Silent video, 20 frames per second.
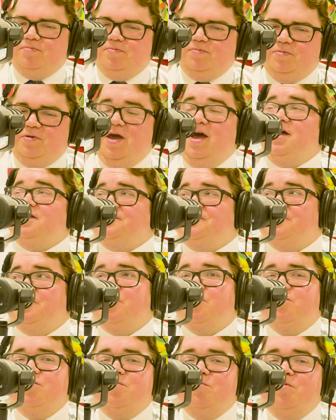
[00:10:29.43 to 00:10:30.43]
Yeah,
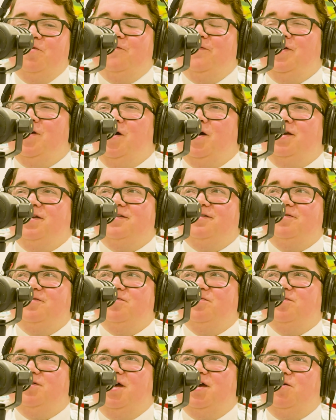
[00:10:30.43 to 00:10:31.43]
so moving on
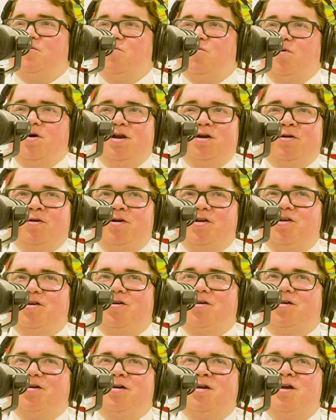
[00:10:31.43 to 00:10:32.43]
to, like, what are
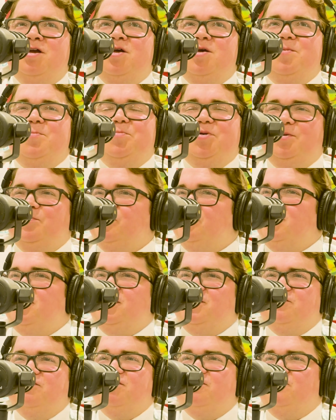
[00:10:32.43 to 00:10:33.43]
your big
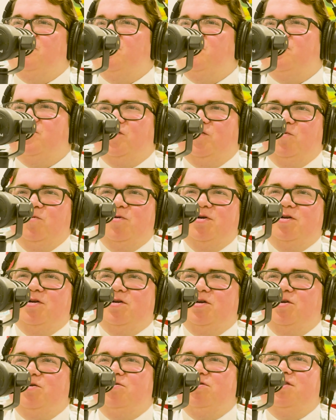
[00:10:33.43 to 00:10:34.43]
plans for the future? What are
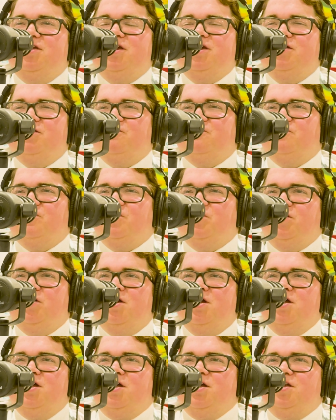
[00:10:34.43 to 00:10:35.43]
you thinking for
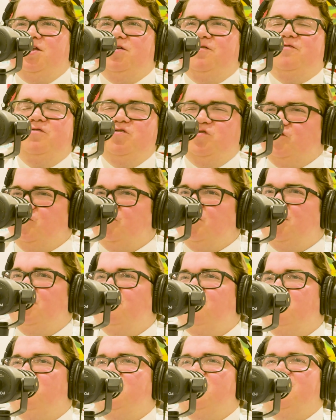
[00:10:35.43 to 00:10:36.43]
the future
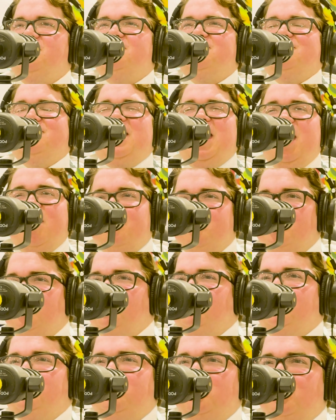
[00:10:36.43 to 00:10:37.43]
of this lab and
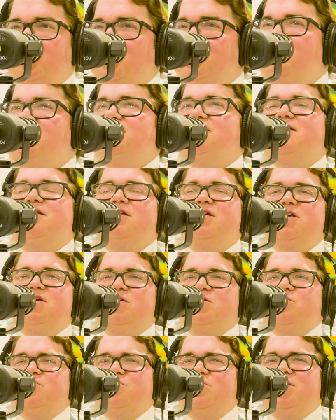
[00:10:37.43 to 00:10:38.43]
your students, and
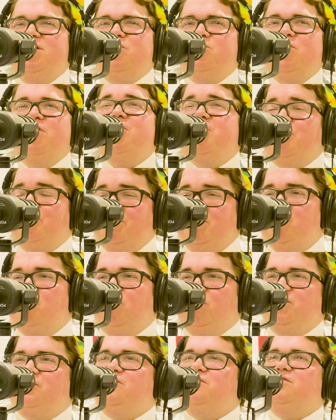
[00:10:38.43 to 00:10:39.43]
what are your big
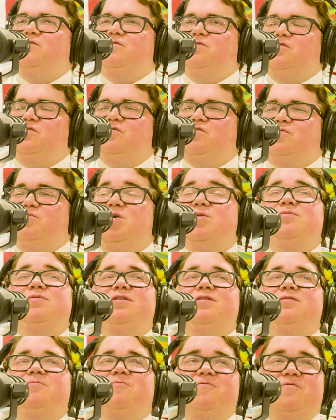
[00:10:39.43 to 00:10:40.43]
goals for the future?
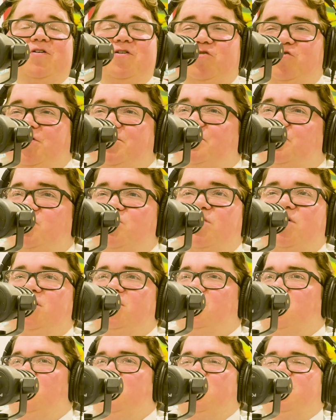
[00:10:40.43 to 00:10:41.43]
Maybe fun trips you want to
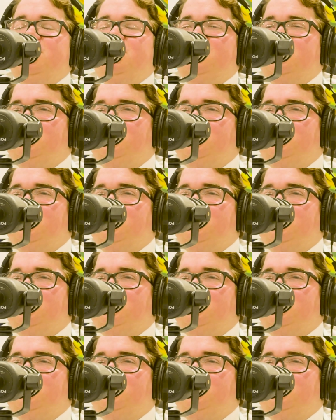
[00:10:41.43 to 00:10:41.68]
go on.